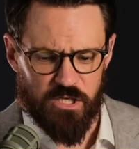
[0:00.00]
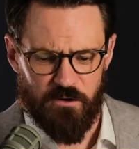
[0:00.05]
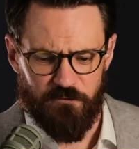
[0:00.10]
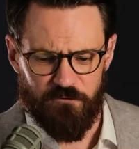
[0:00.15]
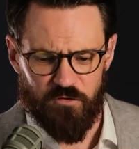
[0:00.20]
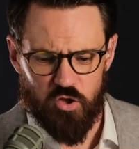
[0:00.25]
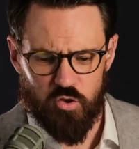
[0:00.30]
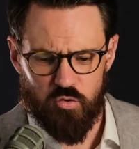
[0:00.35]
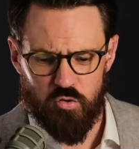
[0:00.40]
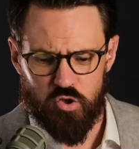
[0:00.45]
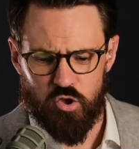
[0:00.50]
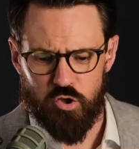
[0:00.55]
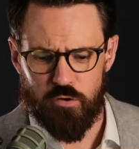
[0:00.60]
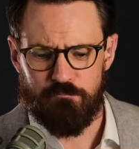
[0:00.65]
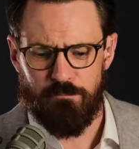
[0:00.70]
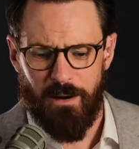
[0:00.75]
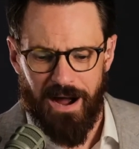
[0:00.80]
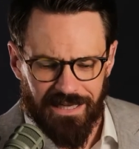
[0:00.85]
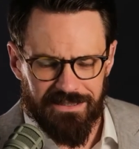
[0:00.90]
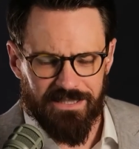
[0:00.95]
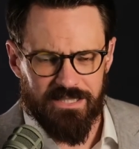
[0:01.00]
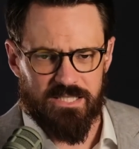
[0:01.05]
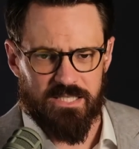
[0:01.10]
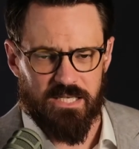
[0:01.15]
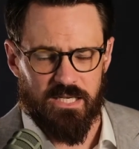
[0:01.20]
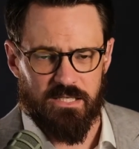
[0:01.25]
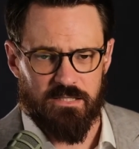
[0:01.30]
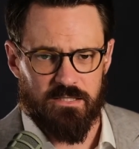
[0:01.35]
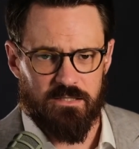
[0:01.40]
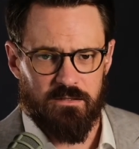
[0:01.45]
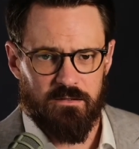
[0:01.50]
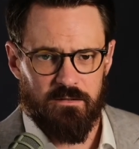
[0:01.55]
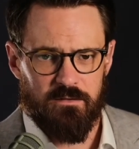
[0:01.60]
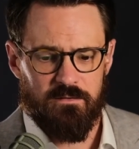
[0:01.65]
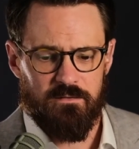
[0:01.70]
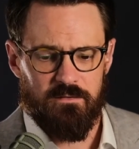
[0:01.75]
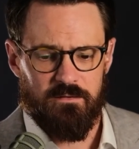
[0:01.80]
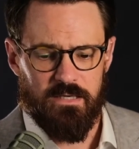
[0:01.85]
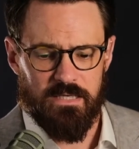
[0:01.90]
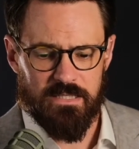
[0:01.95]
of YouTube policies.
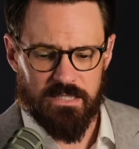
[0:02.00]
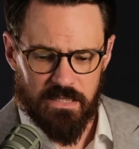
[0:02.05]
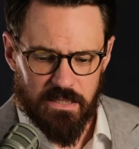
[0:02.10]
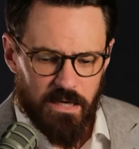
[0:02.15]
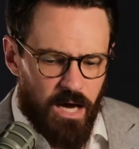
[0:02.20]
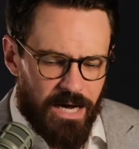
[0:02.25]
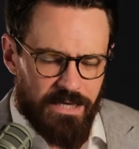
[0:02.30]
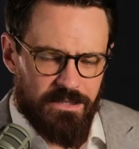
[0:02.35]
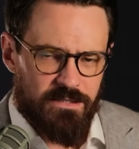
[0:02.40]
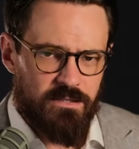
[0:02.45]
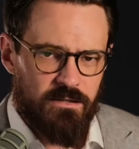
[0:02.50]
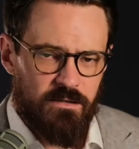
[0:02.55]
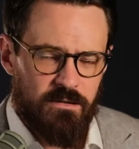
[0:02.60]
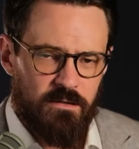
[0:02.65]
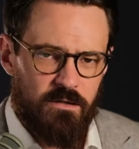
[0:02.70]
Is it not?